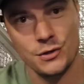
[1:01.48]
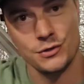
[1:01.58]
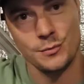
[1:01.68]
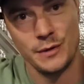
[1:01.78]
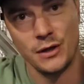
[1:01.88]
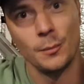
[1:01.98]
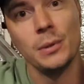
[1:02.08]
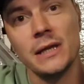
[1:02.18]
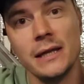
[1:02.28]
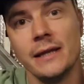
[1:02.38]
something
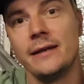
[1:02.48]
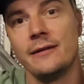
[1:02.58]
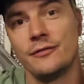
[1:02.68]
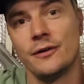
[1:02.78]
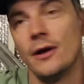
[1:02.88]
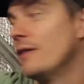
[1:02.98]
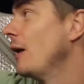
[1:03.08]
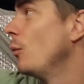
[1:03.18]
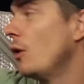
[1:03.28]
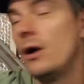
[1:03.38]
completely different on that
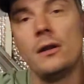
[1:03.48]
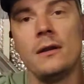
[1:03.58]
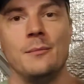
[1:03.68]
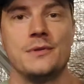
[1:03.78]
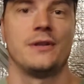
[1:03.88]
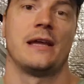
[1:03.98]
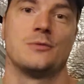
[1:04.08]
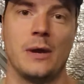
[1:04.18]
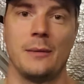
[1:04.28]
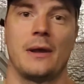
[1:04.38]
wall, so that's
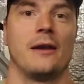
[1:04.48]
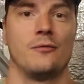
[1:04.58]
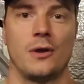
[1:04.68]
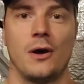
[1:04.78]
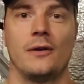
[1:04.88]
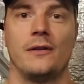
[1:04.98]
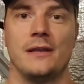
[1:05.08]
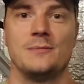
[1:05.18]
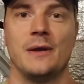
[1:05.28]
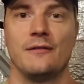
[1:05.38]
why I'm kind of recording this
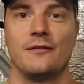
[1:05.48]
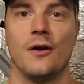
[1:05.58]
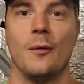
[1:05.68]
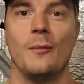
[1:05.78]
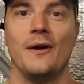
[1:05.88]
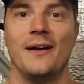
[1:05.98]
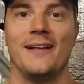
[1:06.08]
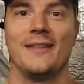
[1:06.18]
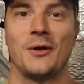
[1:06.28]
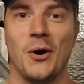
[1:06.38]
bit from
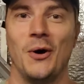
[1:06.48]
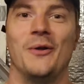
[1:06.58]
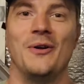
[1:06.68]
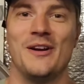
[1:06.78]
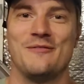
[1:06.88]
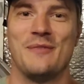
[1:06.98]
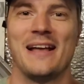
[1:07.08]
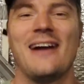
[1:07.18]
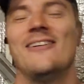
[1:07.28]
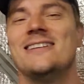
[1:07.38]
the corner of my
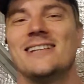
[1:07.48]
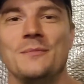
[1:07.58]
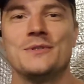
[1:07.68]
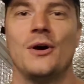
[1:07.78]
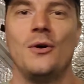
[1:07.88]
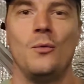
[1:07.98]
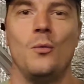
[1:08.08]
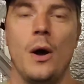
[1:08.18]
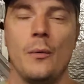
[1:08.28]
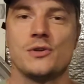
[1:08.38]
garage. So
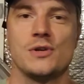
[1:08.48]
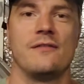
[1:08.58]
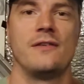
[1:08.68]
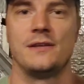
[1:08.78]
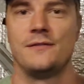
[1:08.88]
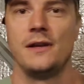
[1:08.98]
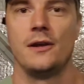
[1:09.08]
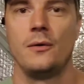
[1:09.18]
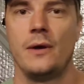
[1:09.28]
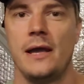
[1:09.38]
what I want to try for this
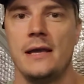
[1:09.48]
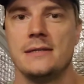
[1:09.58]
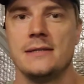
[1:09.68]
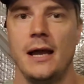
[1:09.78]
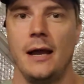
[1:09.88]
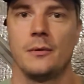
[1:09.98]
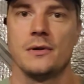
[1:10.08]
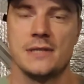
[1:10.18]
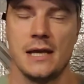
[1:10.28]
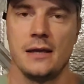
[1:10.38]
video is I'm going to
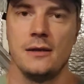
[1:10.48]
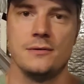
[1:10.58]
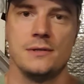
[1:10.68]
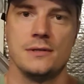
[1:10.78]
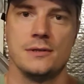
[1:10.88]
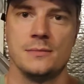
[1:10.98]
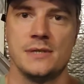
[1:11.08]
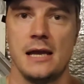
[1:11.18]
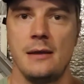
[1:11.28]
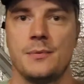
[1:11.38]
start using some
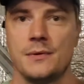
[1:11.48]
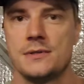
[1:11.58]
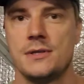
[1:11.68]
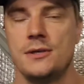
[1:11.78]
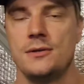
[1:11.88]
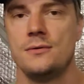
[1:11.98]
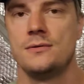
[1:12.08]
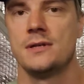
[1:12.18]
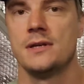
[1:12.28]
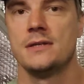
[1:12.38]
tape to use
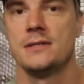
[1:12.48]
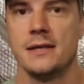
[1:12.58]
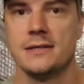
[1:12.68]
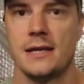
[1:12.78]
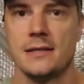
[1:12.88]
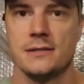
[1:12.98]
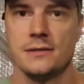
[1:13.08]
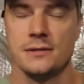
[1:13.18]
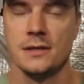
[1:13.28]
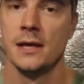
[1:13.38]
as
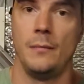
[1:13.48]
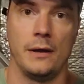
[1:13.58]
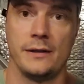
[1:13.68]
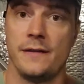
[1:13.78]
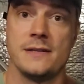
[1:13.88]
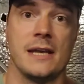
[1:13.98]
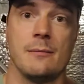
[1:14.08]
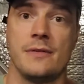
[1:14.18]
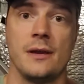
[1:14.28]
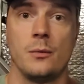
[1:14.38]
stencils. I did the same
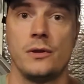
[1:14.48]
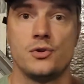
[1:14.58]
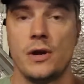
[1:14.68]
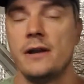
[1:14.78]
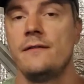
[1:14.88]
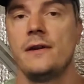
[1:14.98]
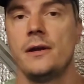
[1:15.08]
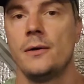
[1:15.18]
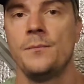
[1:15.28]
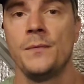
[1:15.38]
thing with the trainer
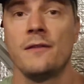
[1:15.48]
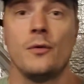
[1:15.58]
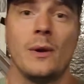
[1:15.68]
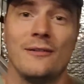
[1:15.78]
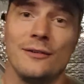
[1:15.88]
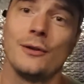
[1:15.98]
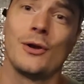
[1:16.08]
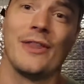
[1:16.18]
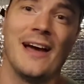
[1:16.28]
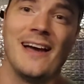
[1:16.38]
video. If you want to have a look at
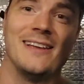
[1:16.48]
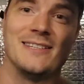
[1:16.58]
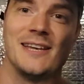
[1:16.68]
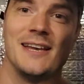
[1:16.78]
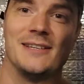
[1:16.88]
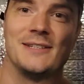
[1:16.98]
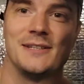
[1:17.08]
that, it's